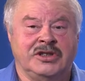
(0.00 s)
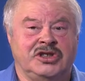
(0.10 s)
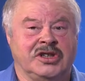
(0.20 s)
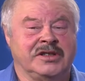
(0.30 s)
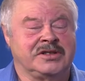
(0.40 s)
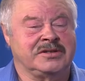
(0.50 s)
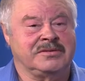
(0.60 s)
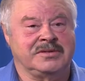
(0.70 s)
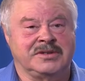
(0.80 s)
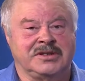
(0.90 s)
just
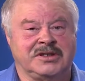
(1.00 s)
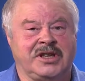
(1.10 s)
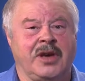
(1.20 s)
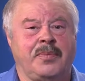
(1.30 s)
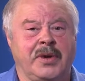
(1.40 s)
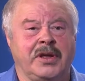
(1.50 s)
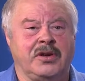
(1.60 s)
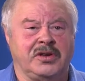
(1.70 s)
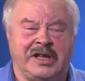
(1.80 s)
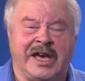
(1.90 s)
skip
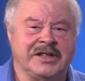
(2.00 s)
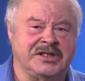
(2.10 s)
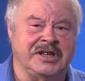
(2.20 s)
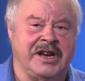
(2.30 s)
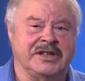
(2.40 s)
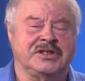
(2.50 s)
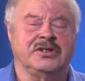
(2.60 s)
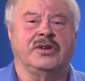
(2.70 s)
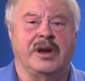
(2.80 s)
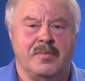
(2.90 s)
it, guess an
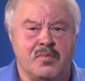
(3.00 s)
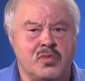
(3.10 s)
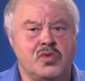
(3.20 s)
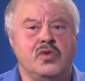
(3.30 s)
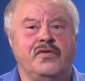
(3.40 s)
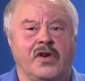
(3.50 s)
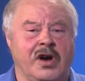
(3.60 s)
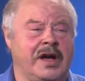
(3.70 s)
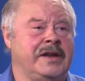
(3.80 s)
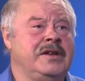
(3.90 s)
answer, and move
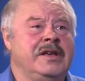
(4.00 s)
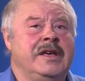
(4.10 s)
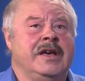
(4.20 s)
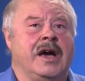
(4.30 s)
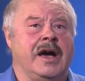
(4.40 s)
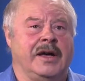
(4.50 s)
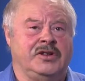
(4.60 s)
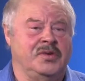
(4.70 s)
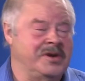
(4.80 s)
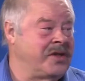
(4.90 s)
on
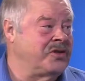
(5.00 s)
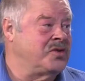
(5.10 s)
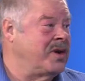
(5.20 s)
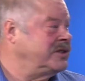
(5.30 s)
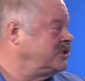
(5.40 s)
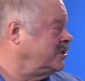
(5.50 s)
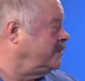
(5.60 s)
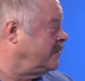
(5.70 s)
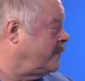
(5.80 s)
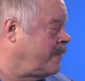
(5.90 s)
to another question.
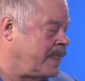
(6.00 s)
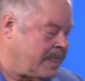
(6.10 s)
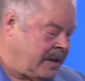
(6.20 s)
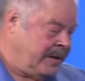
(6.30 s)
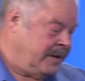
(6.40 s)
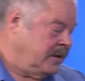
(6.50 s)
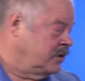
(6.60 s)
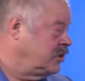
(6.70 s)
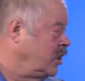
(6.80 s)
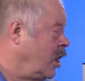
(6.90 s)

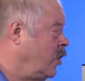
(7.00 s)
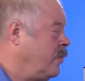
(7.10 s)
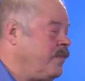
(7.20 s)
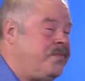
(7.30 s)
So